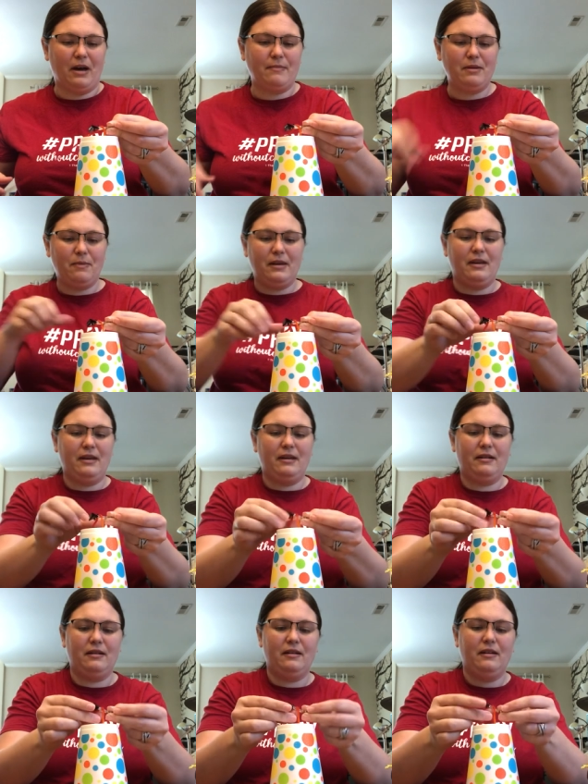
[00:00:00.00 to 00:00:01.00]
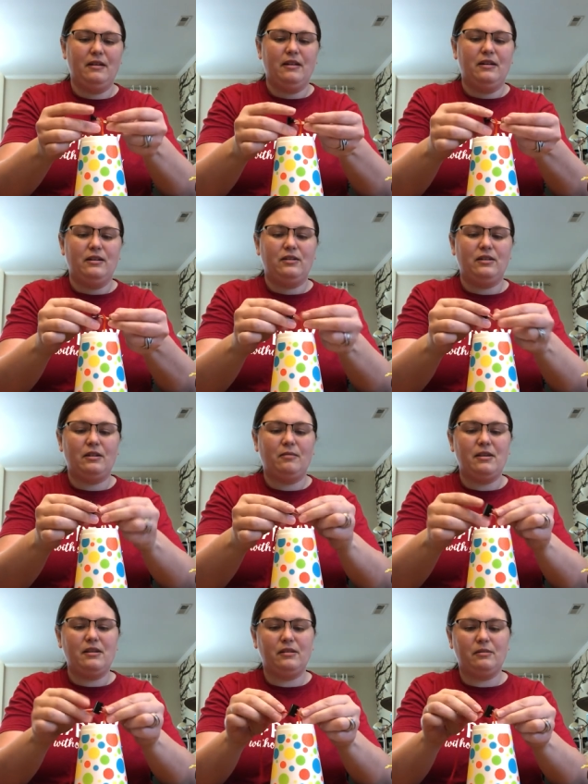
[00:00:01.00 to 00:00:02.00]
bobby pin, just
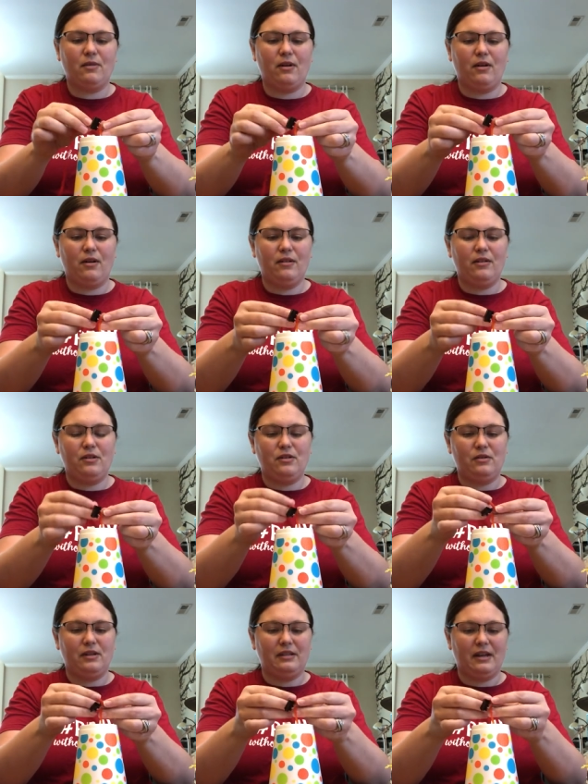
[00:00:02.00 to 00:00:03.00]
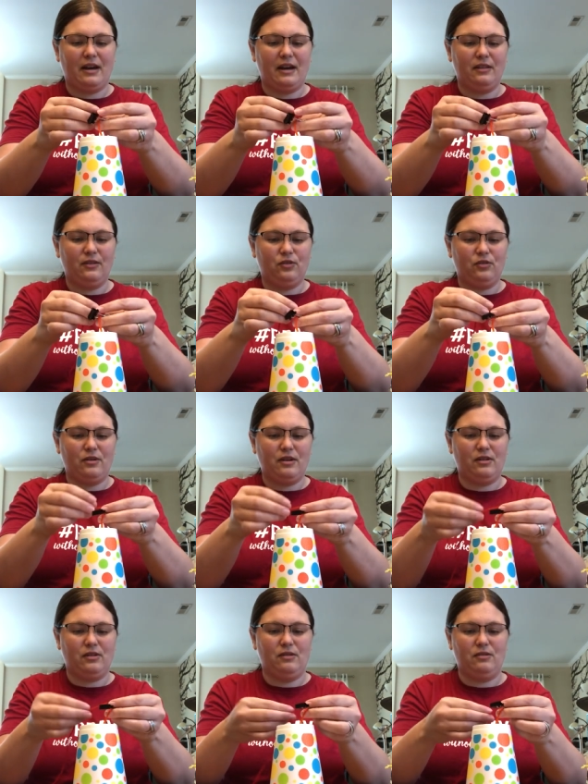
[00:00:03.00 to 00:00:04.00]
something small that you can tie the
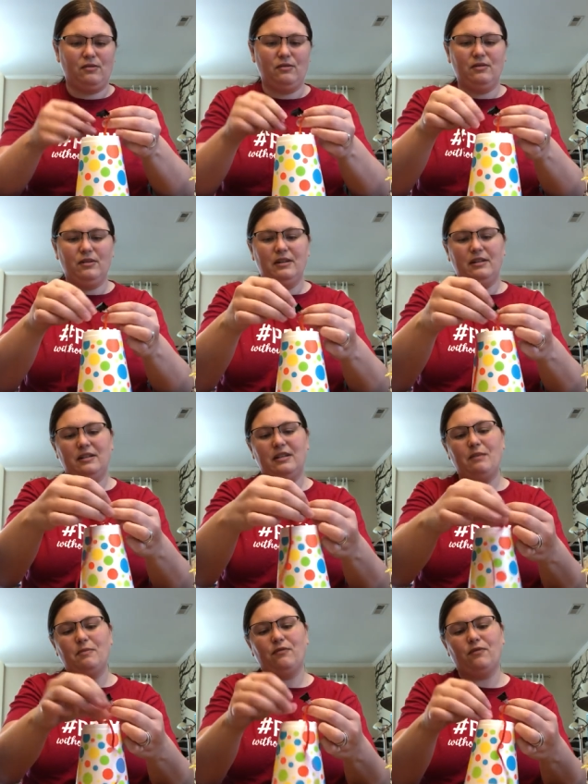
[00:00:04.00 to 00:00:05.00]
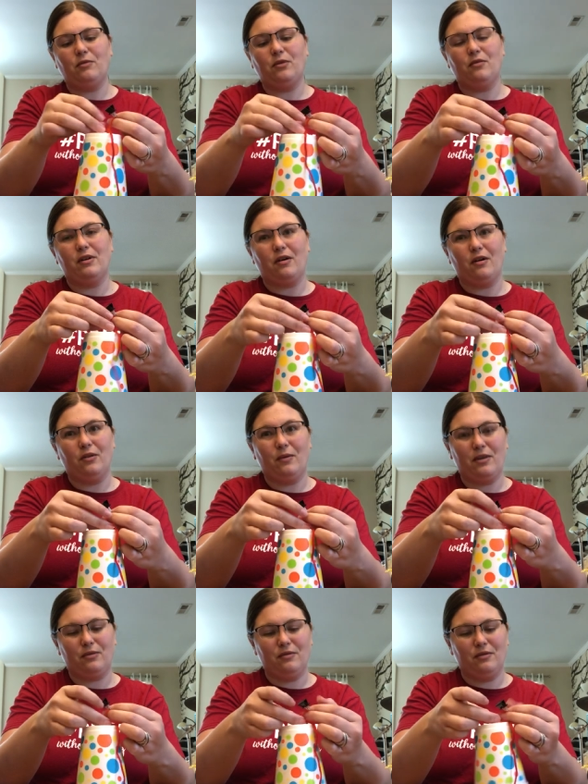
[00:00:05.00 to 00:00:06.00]
string to to keep it from going all the way
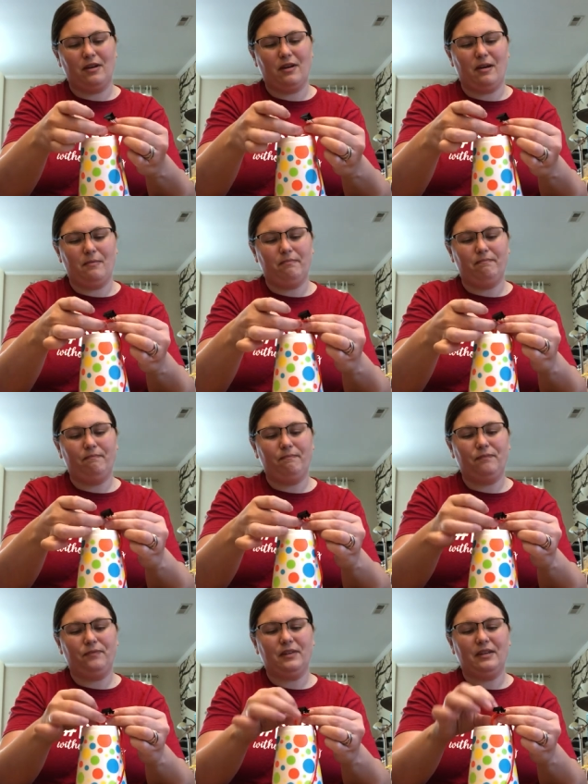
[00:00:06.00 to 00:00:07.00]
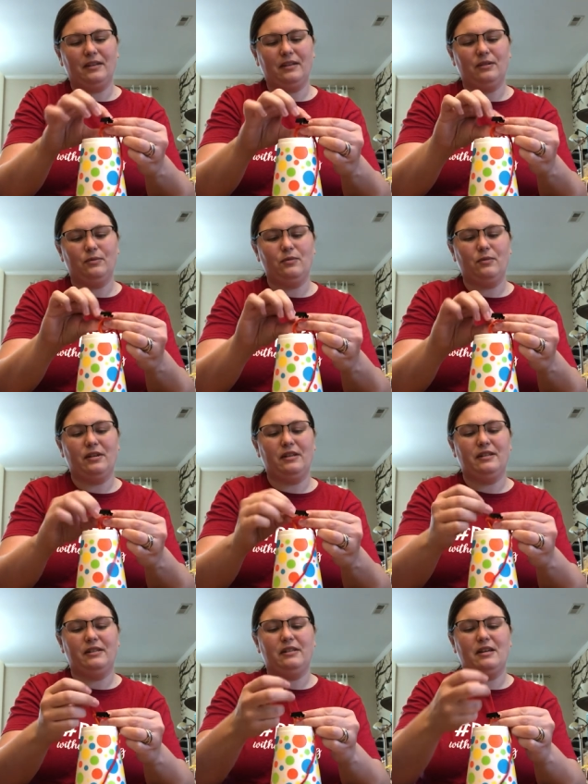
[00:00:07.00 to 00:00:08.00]
through the cup because we want it
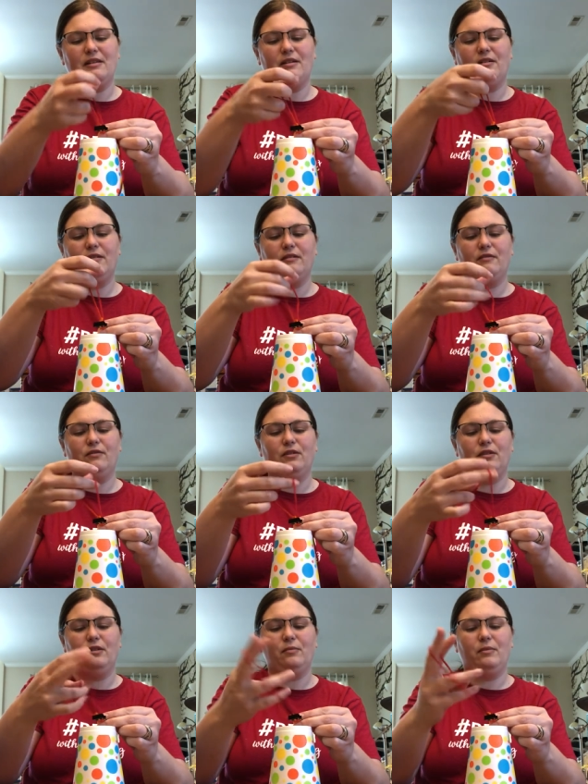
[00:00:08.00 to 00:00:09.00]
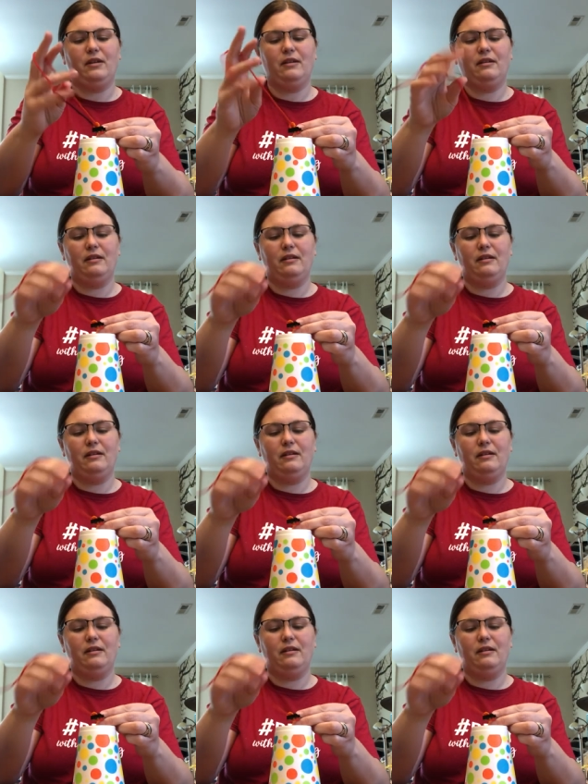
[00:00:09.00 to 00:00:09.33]
to stay there for a little bit.